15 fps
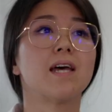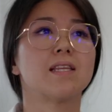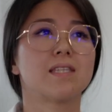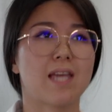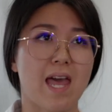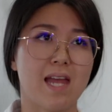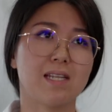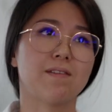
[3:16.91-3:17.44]

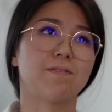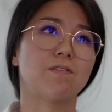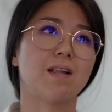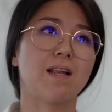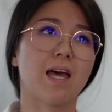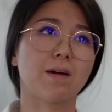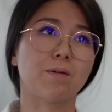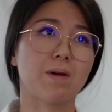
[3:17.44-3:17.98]
10
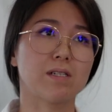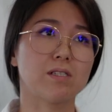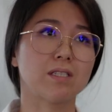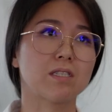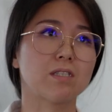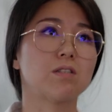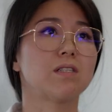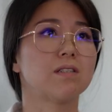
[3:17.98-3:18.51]
different
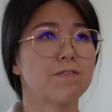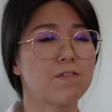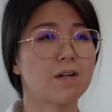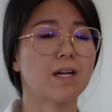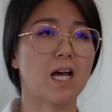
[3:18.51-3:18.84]
languages to different